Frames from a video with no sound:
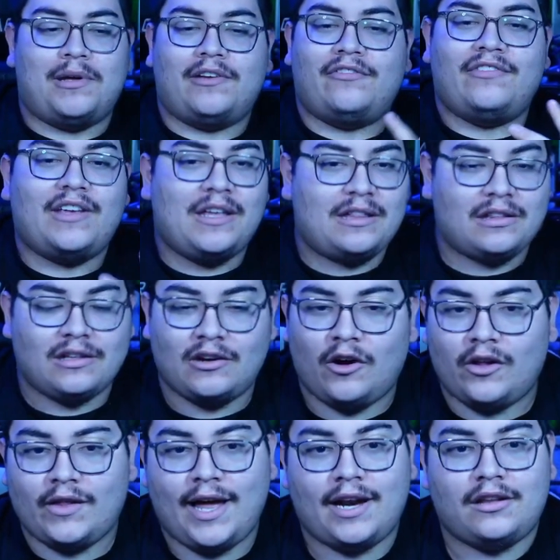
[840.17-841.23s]
a big feast and
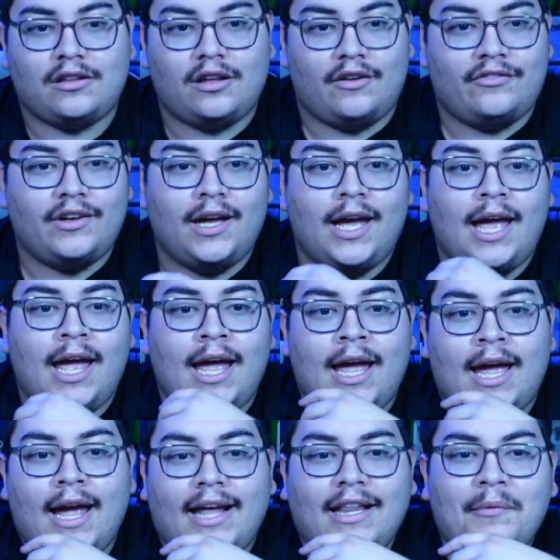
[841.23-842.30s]
all that stuff.
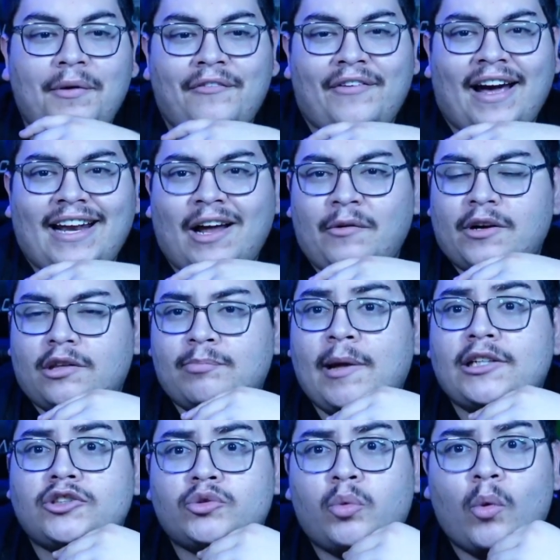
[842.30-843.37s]
And then we find out it's
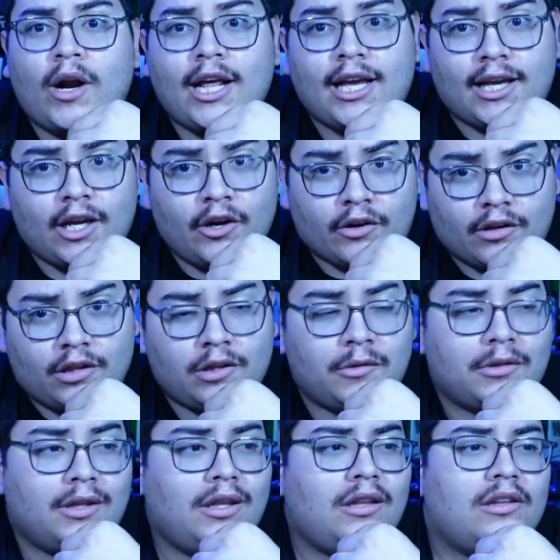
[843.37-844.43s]
been twenty years,
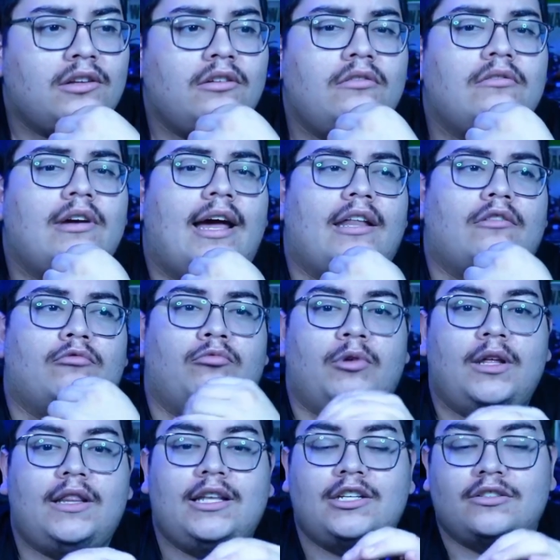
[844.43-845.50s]
so this dude has
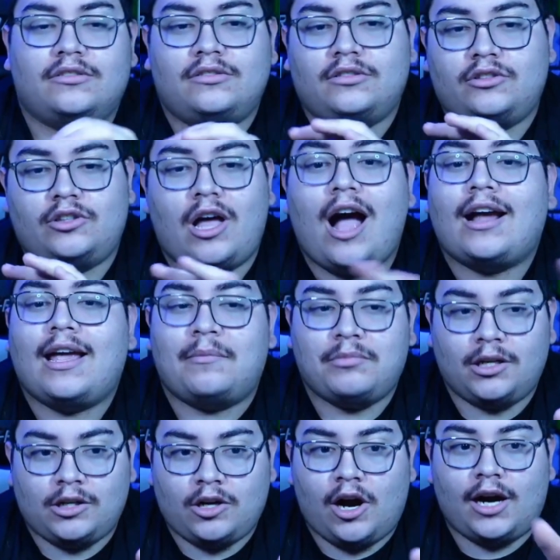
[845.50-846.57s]
really just not
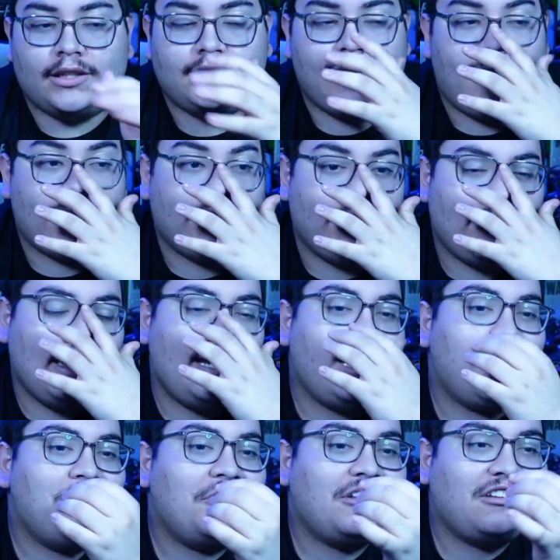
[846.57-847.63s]
kept in contact, and,
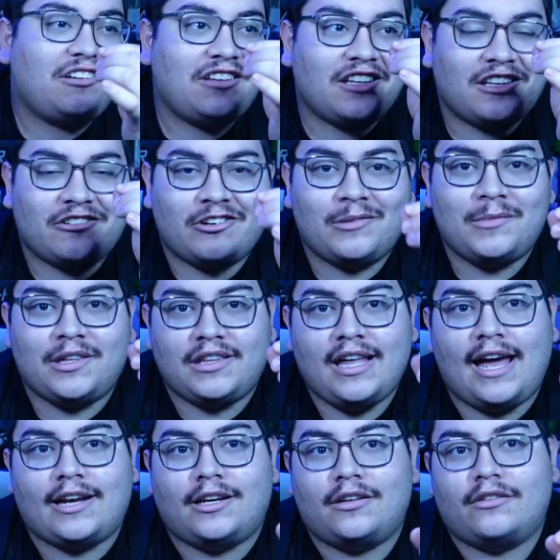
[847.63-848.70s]
and it was just extremely
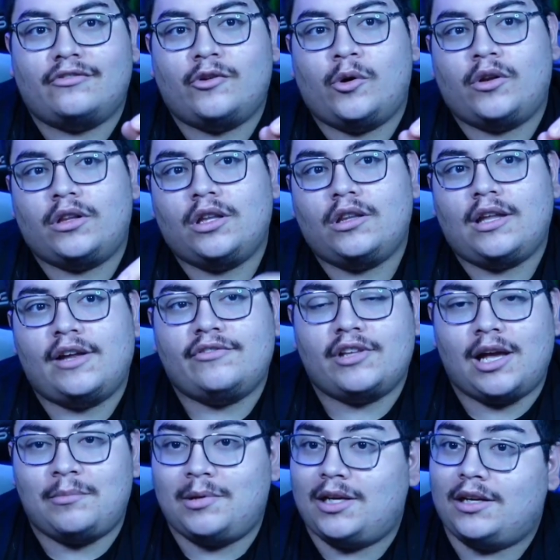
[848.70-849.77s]
sad, because of course his
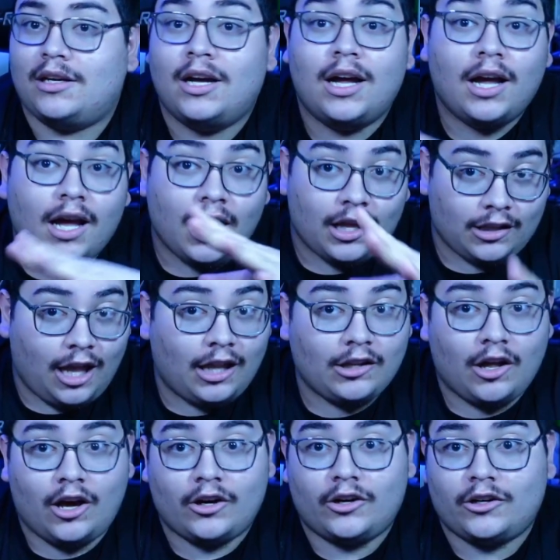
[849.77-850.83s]
lifetime being a
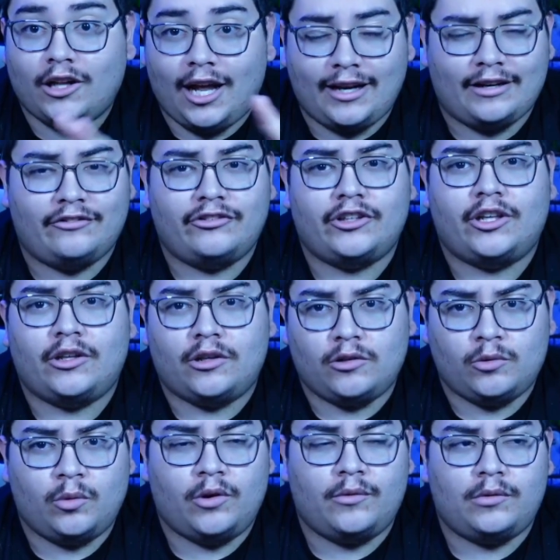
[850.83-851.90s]
lot longer, a lot different than
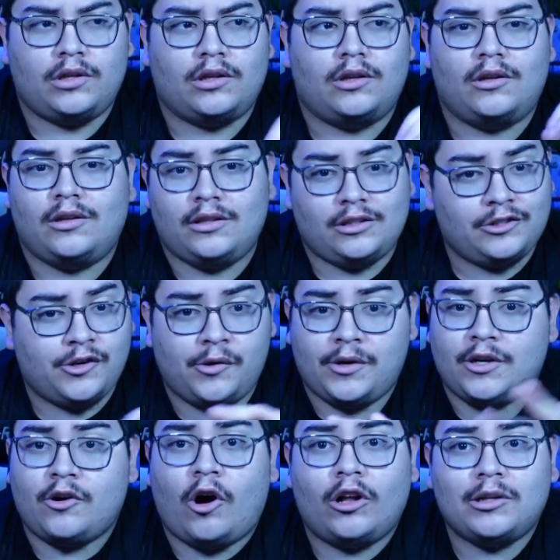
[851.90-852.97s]
the dwarves, uh, you
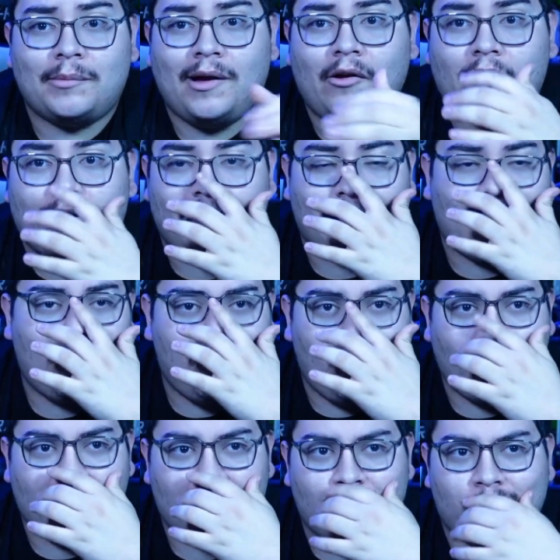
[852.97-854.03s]
know, he called him out on it, and
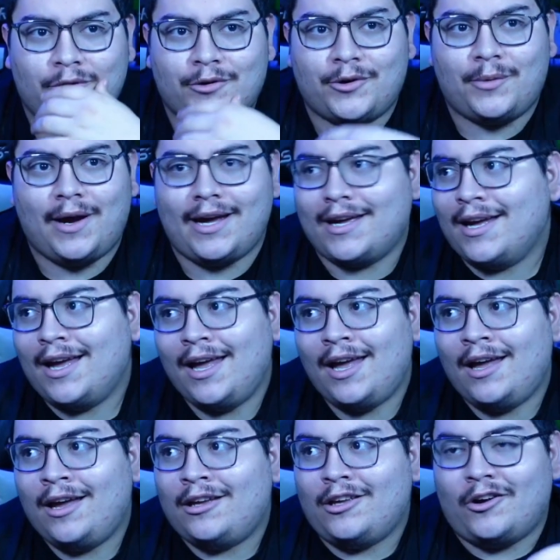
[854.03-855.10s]
I'm over here wondering why,
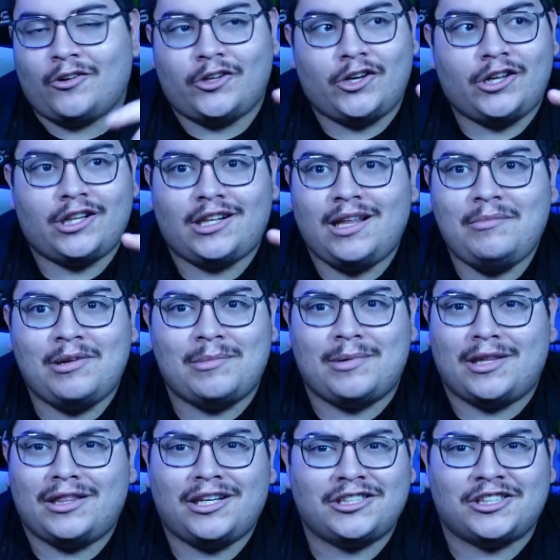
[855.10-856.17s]
yo, you're claiming
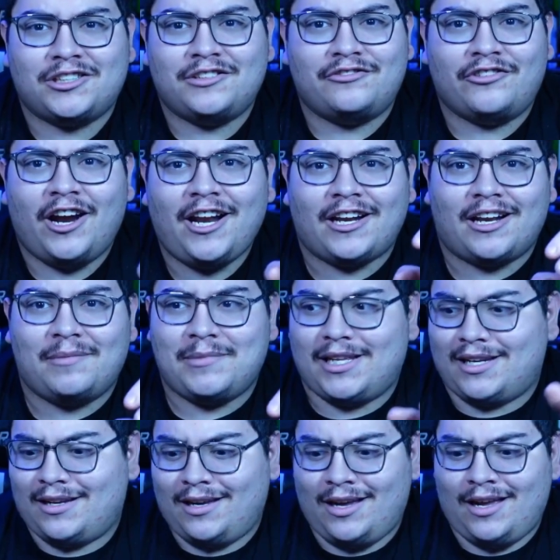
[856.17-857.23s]
to be such a good friend, I
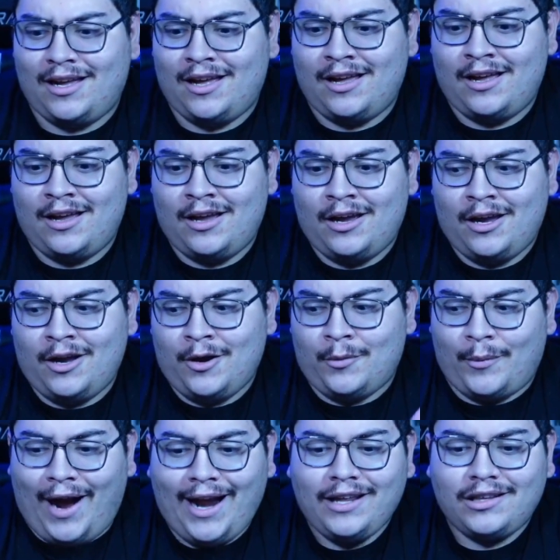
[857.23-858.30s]
mean,
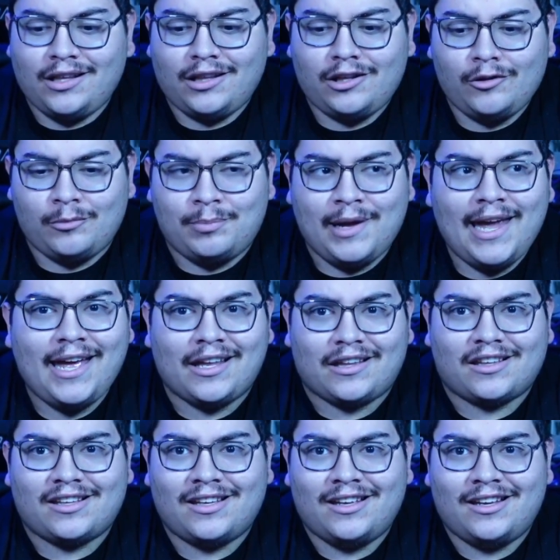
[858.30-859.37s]
why is this dude
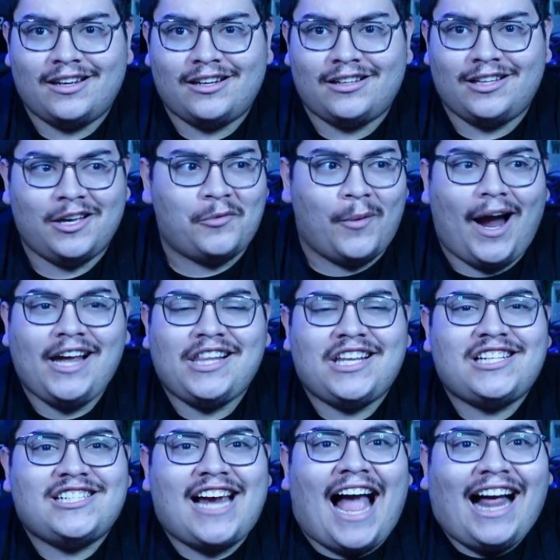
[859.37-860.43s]
pissed? Like, why is
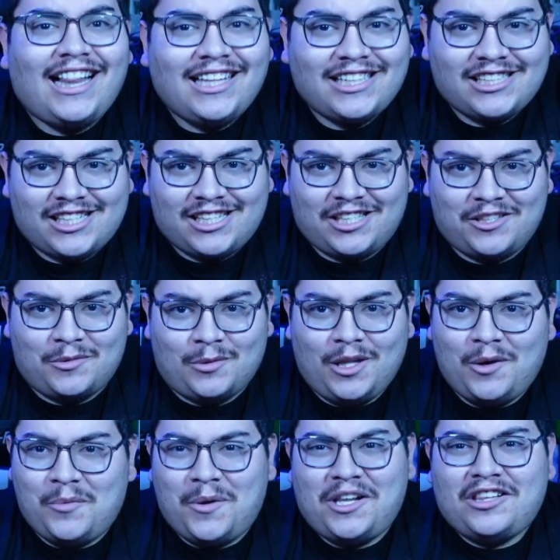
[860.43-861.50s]
he challenging you?
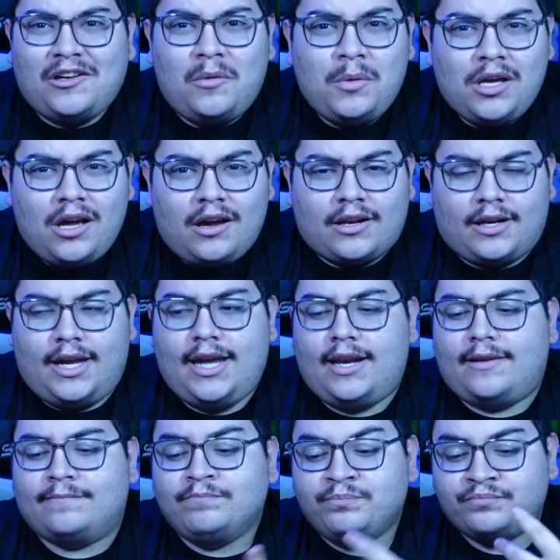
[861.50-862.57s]
Like, what is going on?
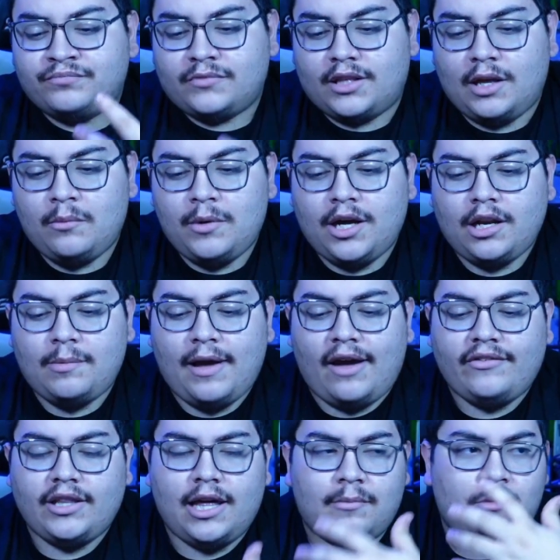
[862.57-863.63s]
And then we end up
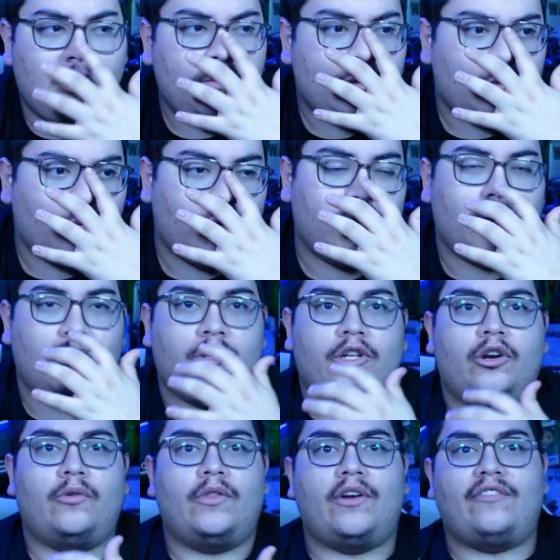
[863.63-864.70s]
having that moment where,
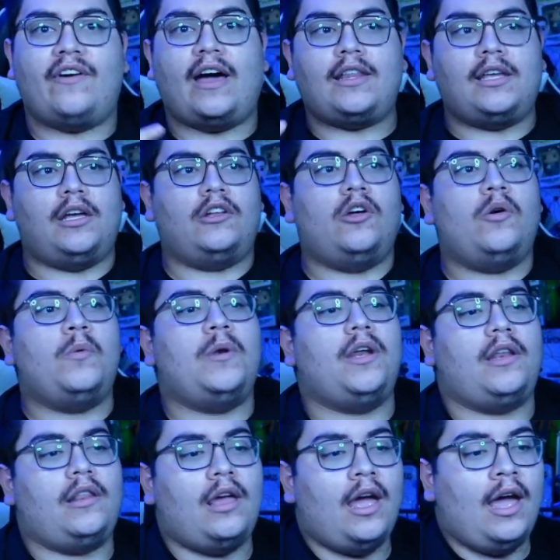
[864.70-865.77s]
you know, they're finally alone,
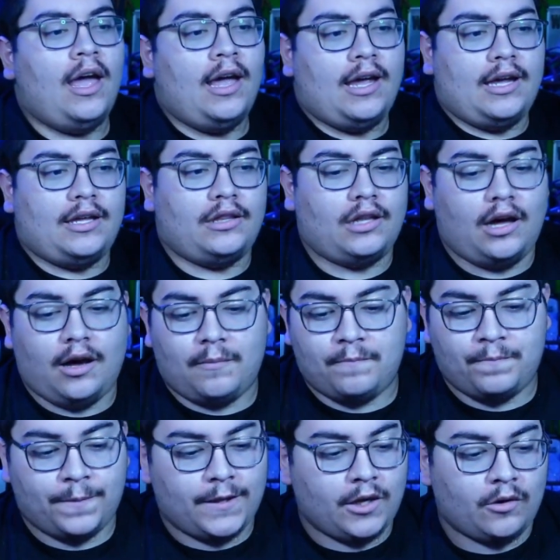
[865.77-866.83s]
and he's,
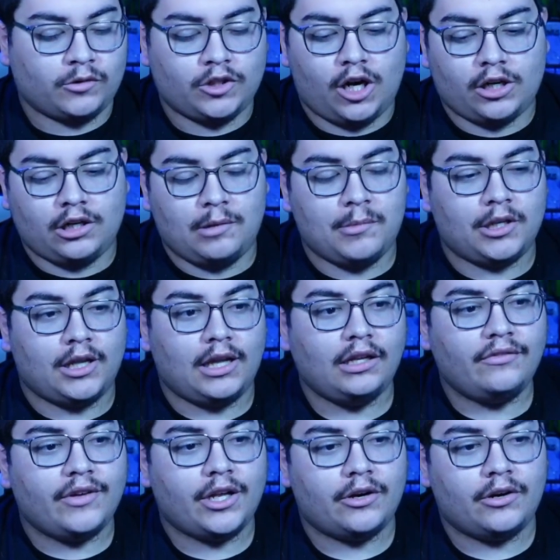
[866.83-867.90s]
um, you know, talking to him on the
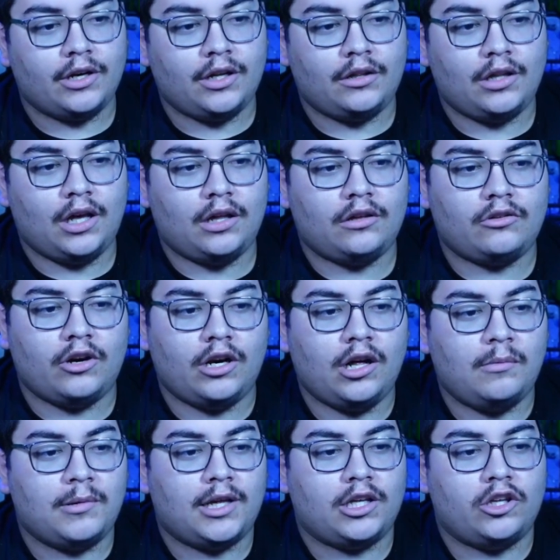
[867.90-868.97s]
elevator, and he's saying straight
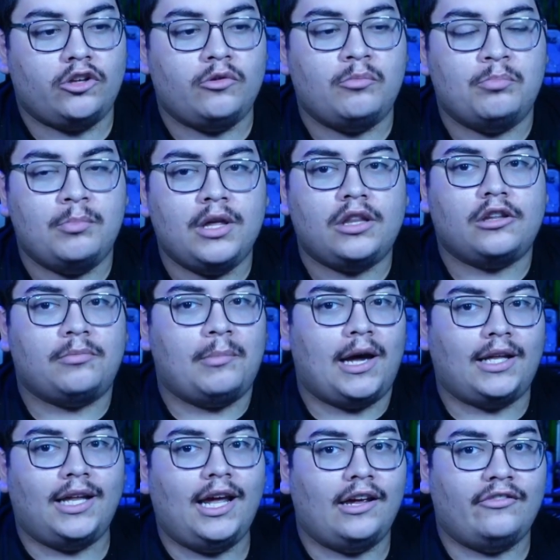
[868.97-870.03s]
up, like, you missed
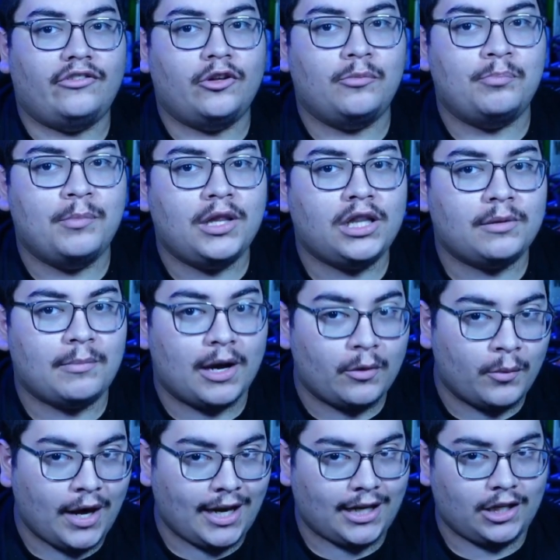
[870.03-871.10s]
my life. You missed
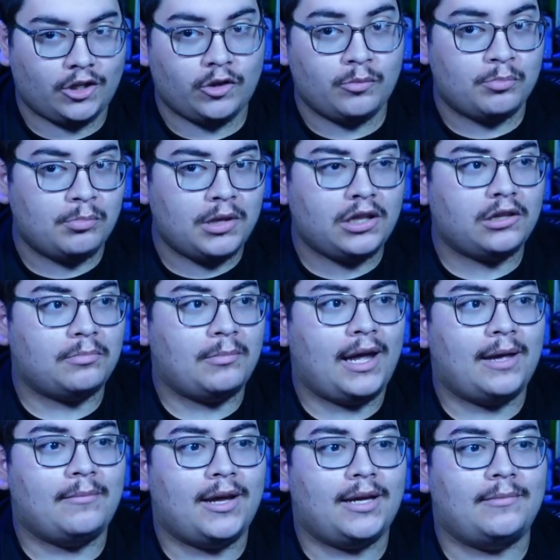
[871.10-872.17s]
my wedding. You missed
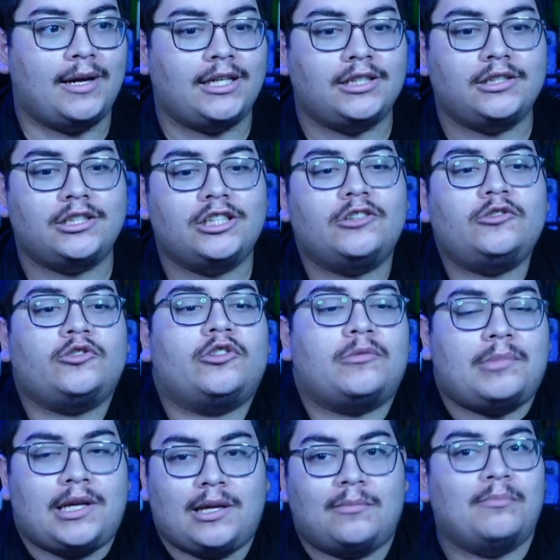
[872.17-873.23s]
my, my, my
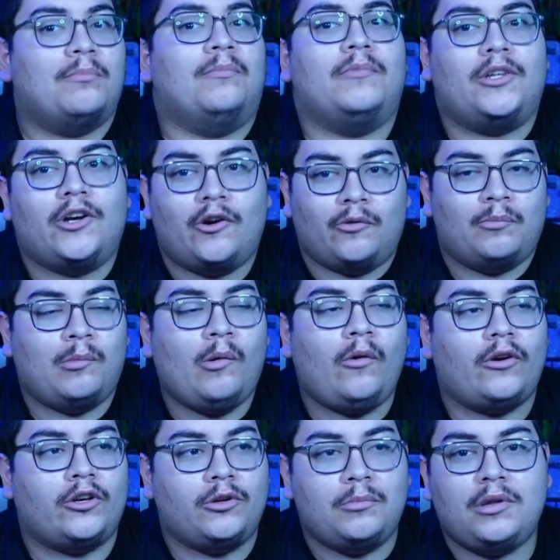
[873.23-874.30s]
children being, you know,
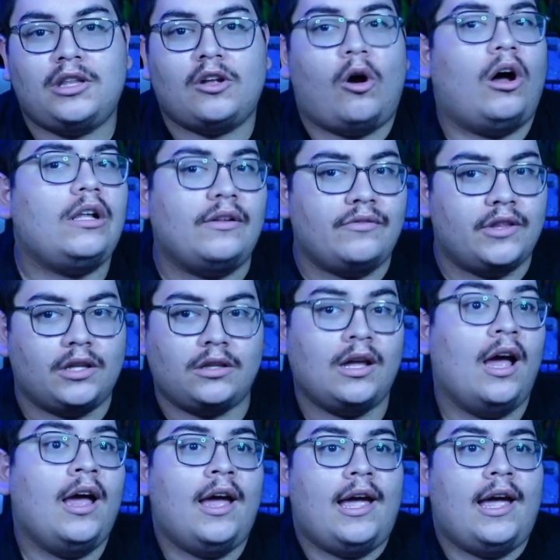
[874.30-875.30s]
born. You missed all of this,